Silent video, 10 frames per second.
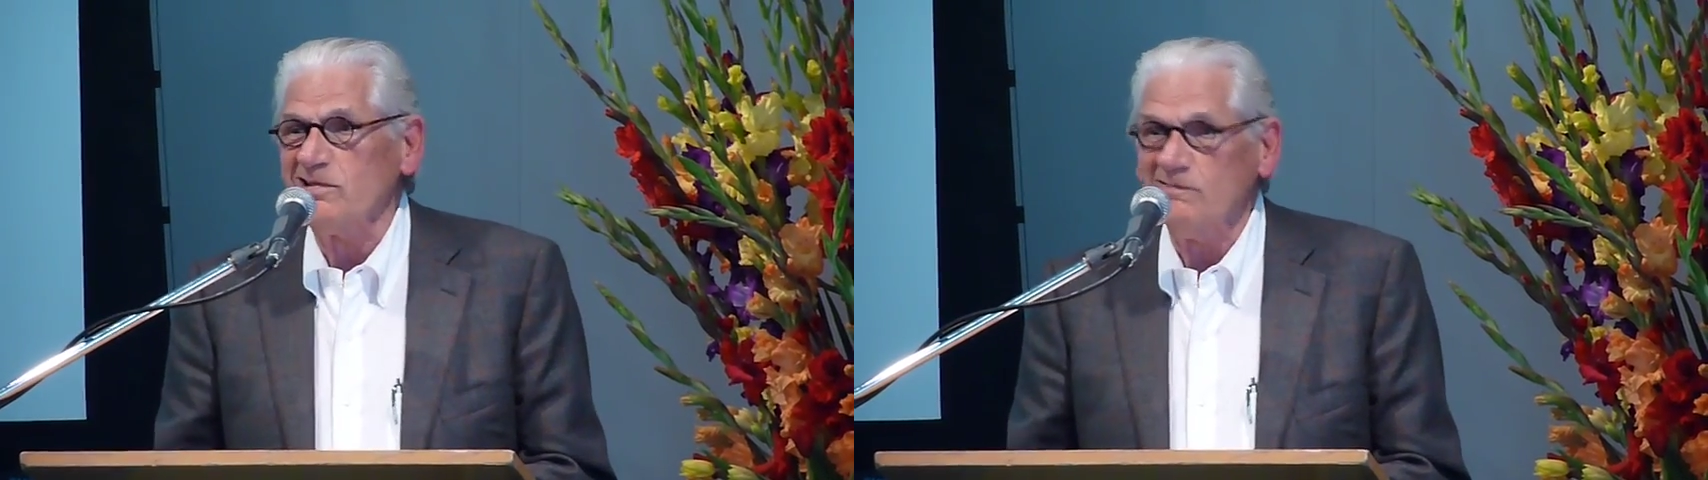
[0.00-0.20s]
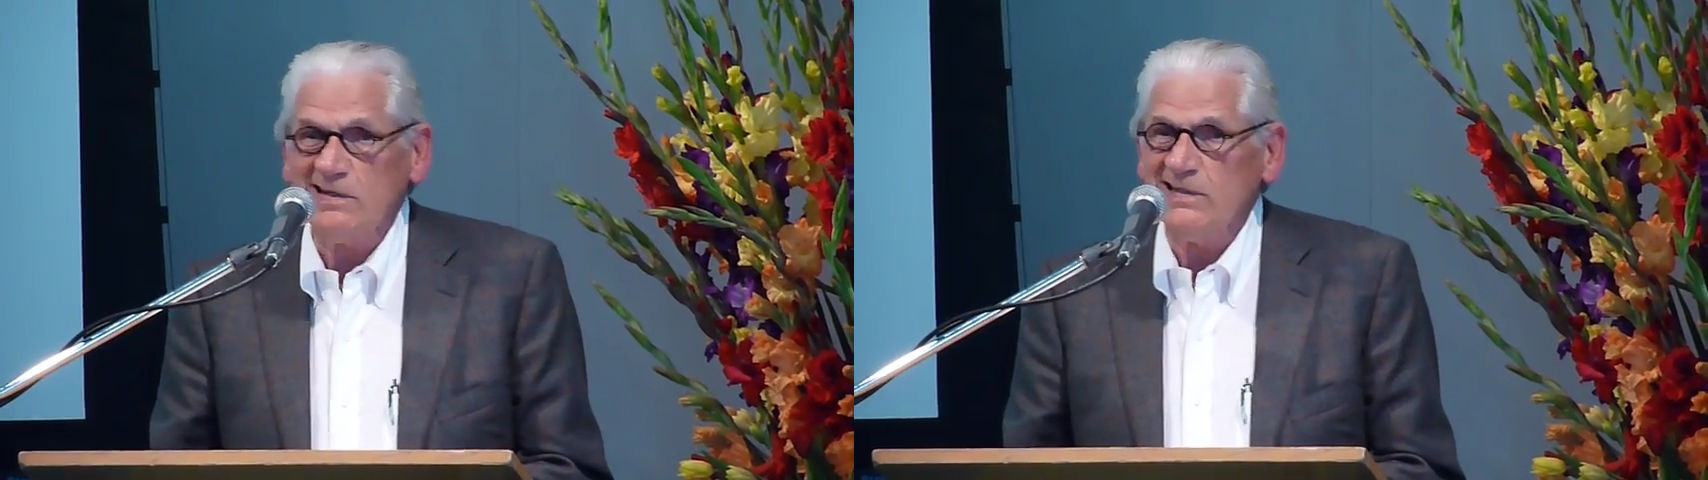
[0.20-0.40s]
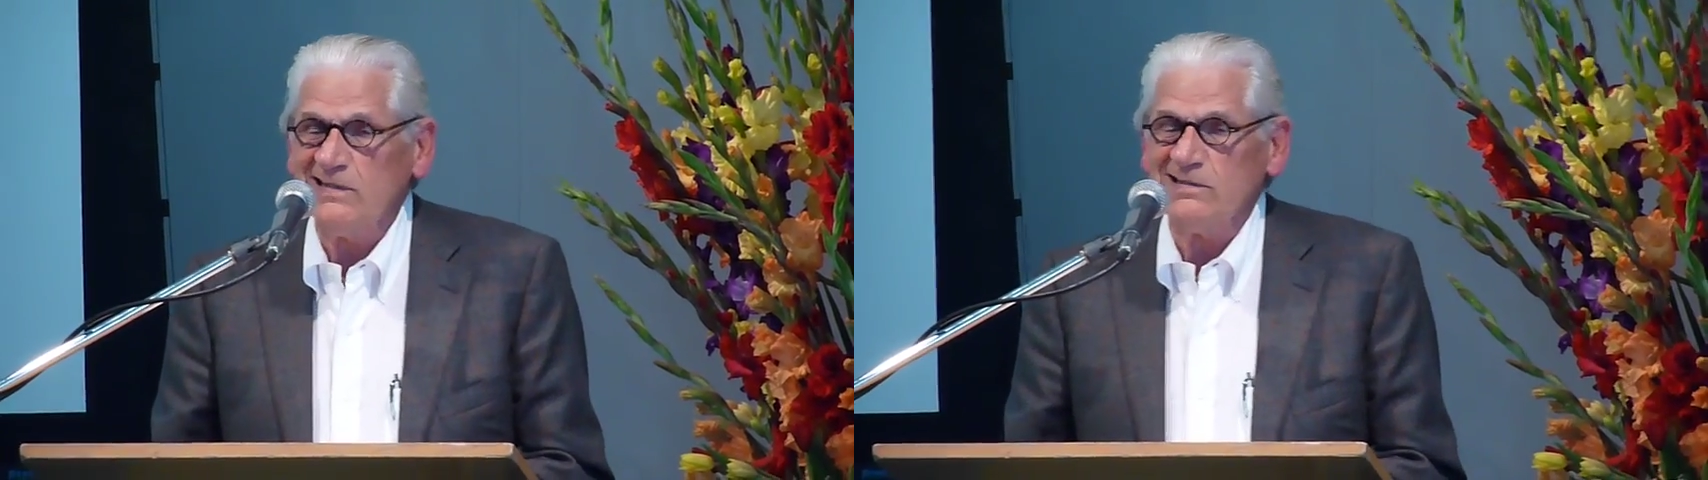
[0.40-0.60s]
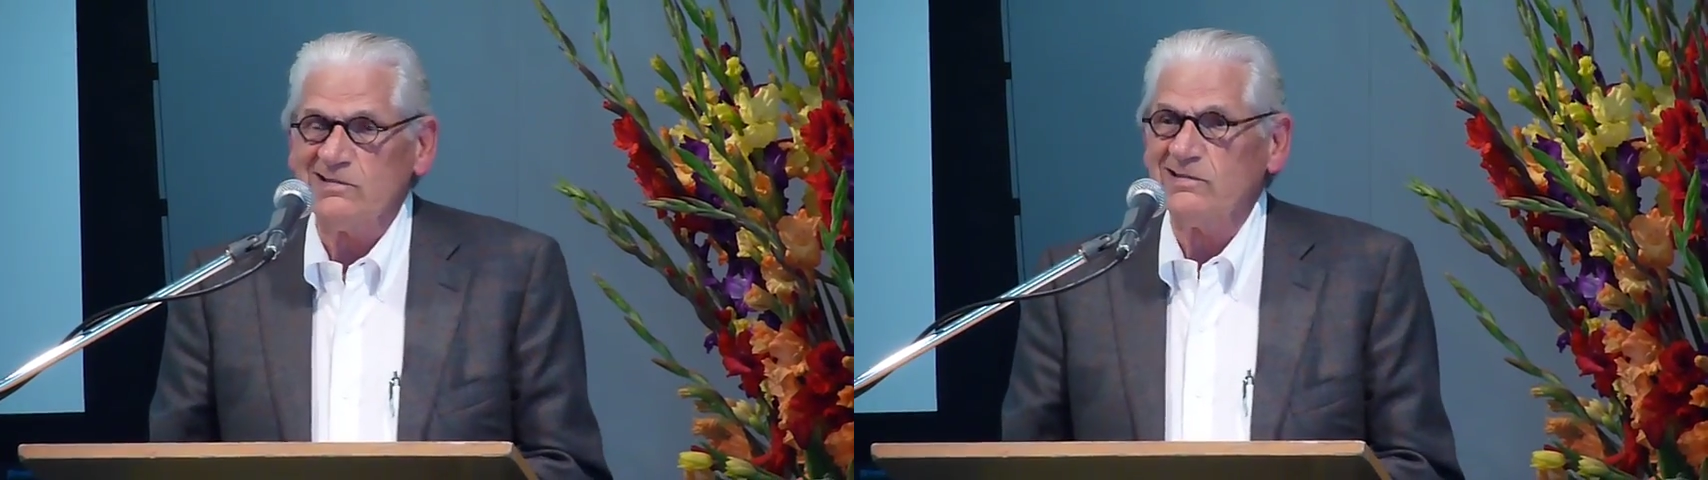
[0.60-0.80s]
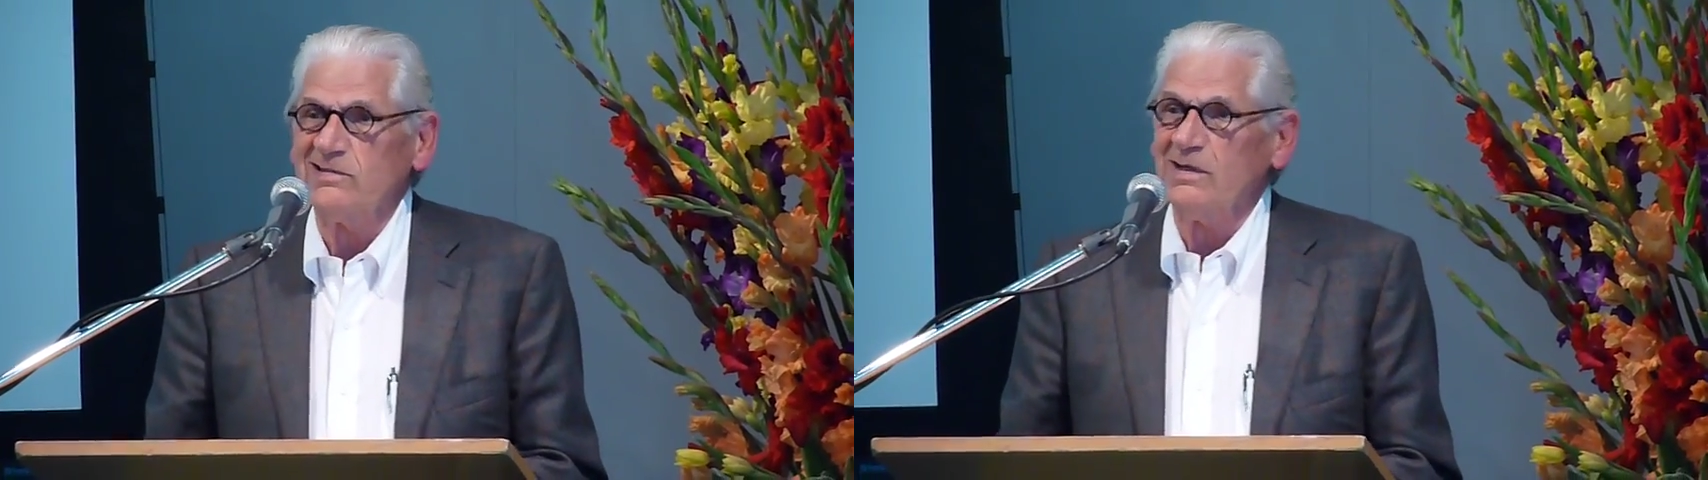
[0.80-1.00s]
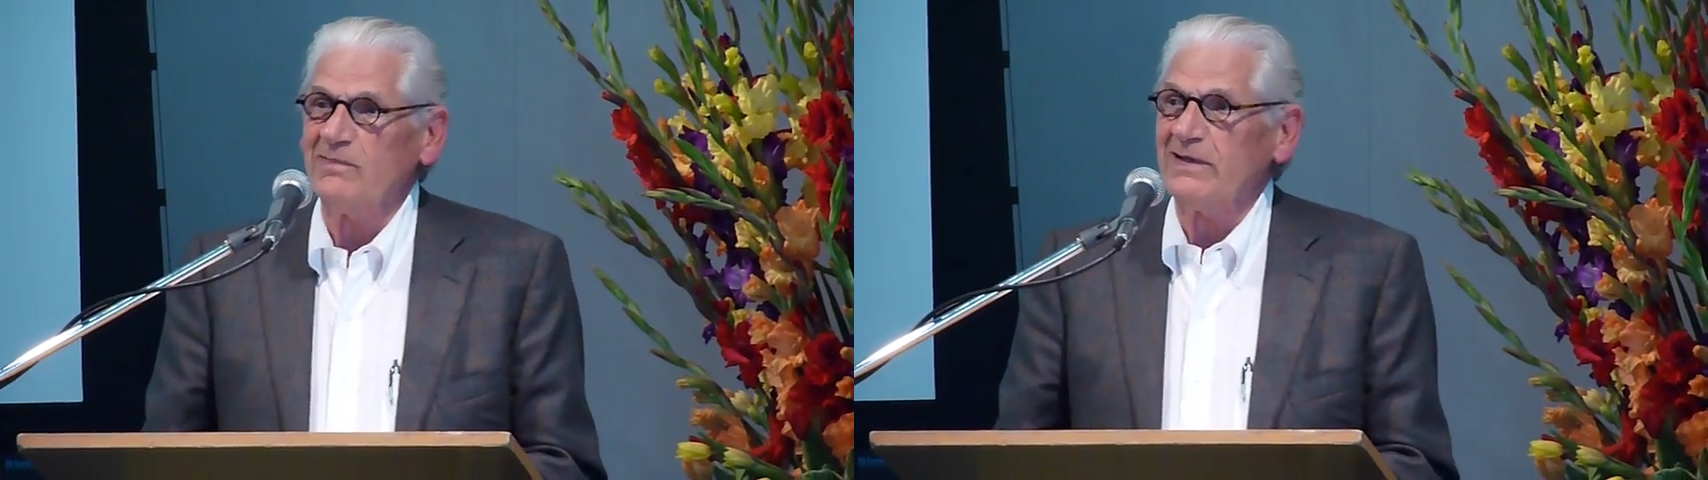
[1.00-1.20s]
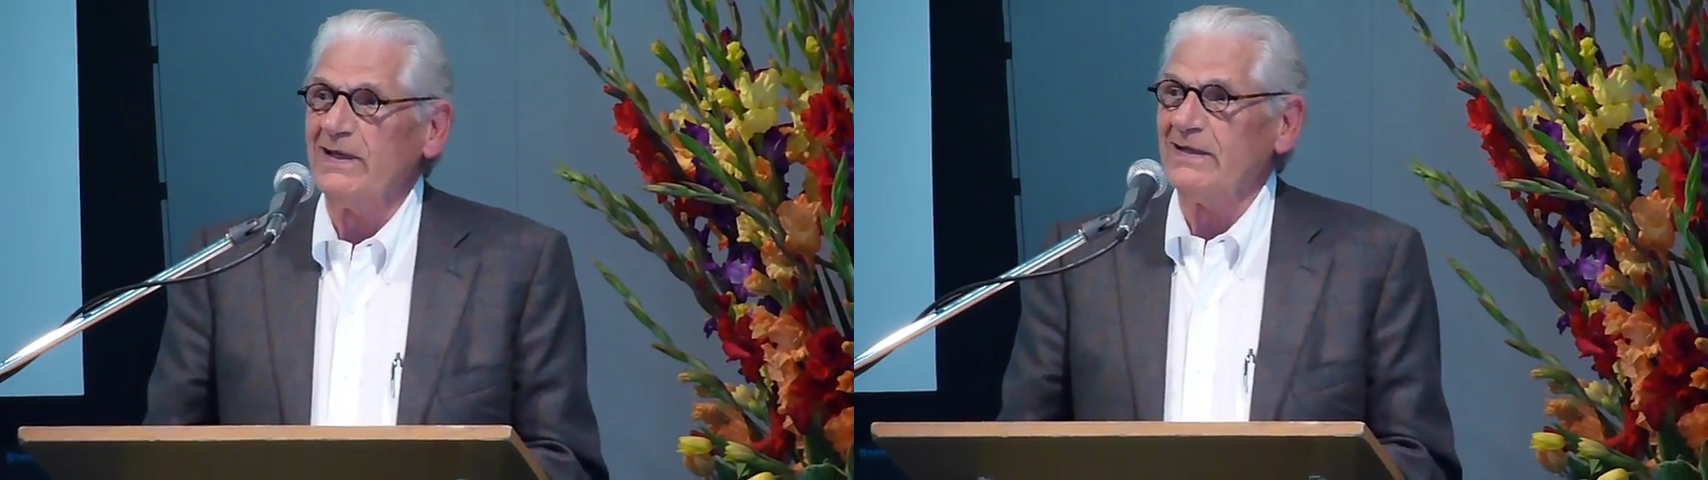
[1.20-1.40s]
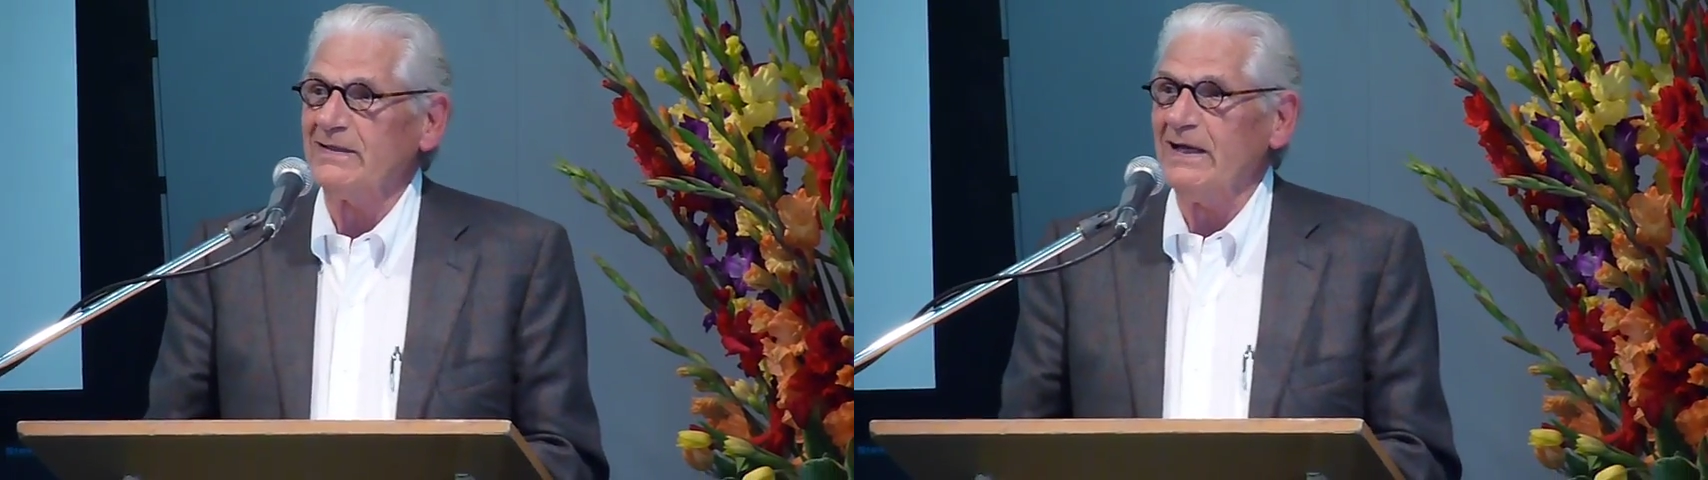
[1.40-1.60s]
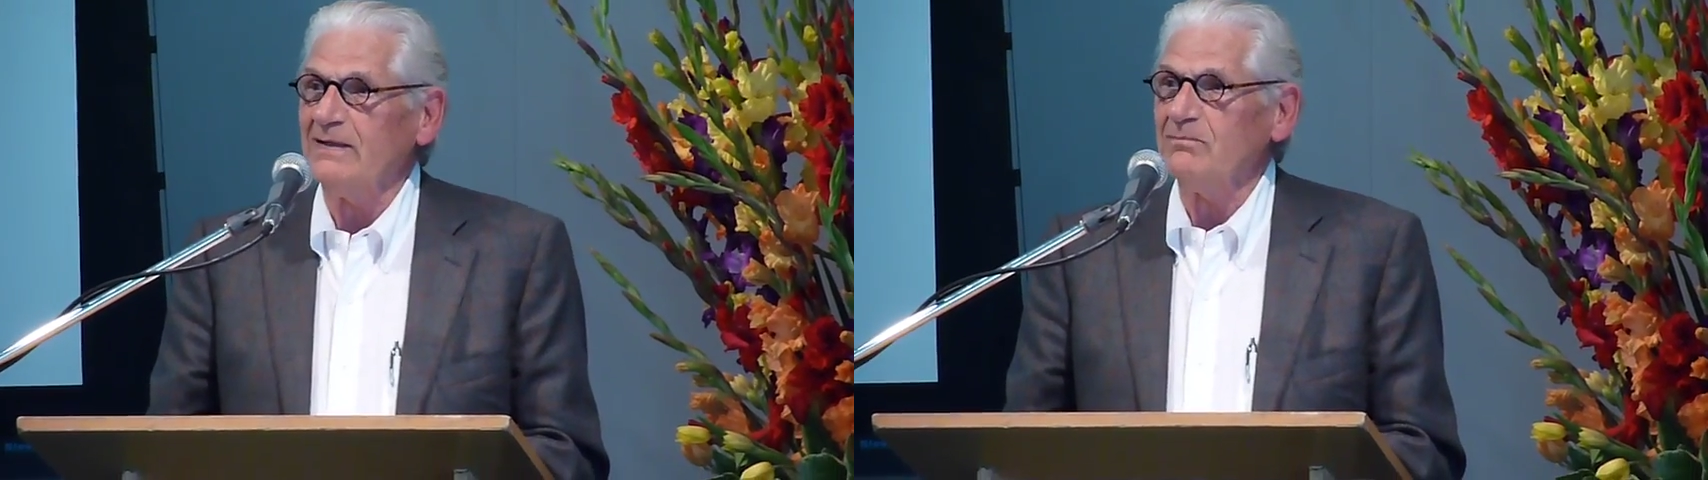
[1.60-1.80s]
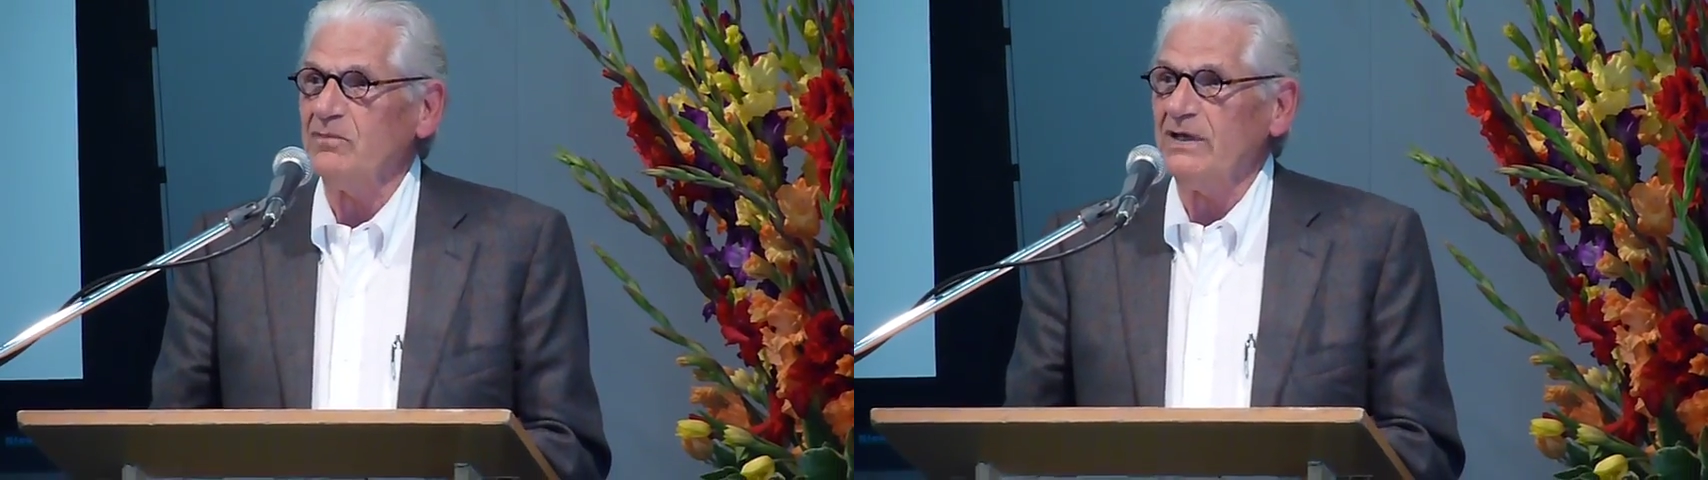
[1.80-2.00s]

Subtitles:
civilians or something like that.